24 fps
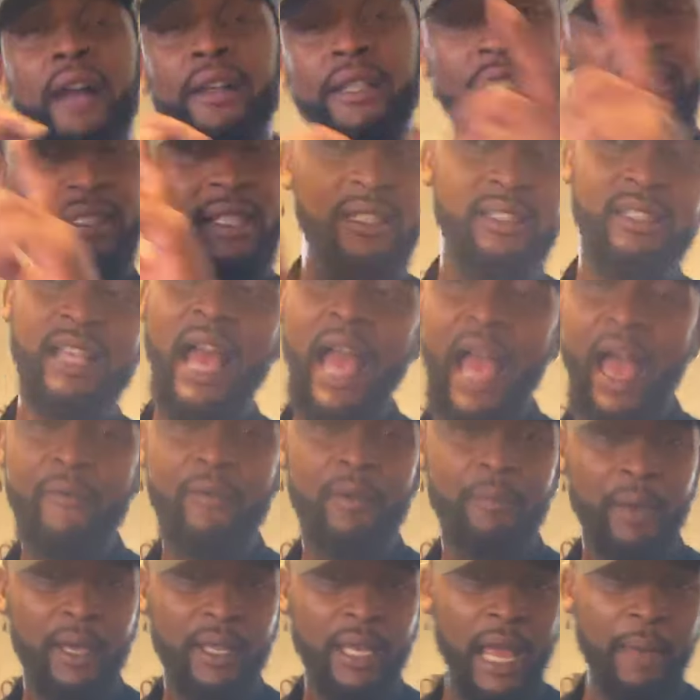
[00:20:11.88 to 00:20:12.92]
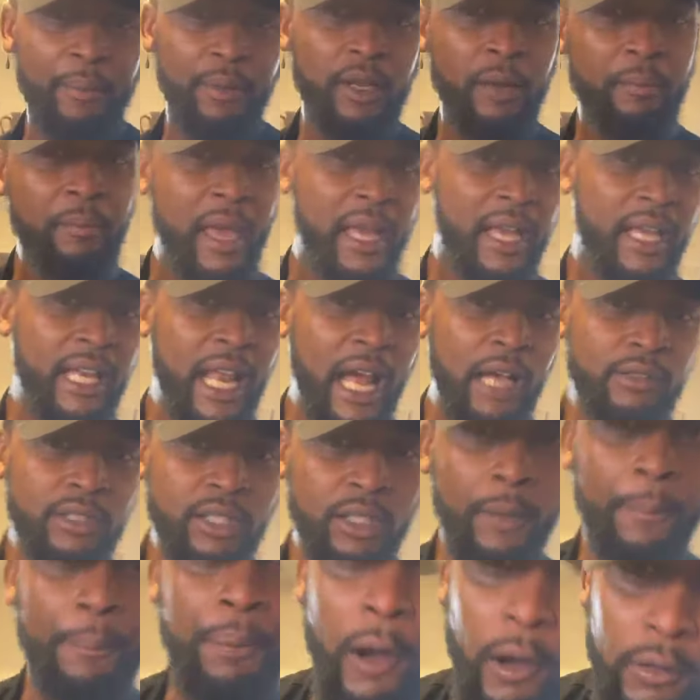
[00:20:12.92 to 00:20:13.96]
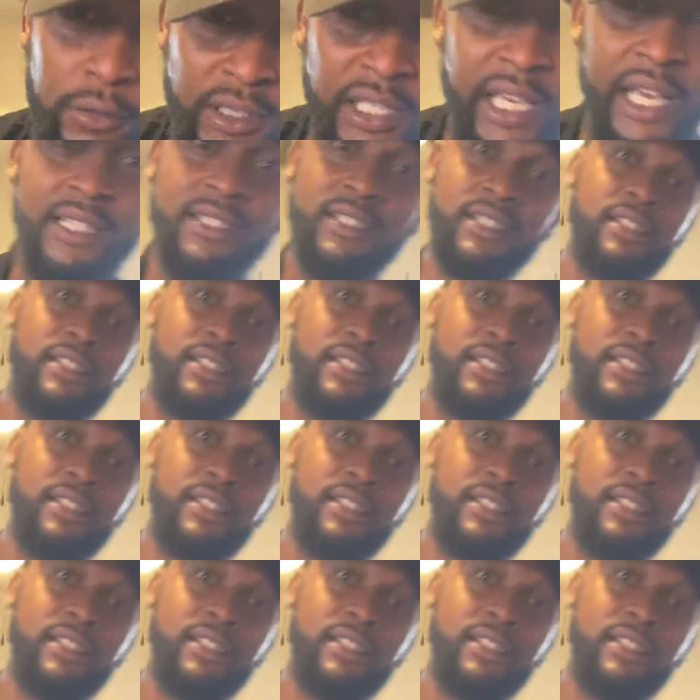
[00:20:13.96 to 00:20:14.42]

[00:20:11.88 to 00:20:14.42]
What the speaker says: Since I haven't been able to make it out to the protests,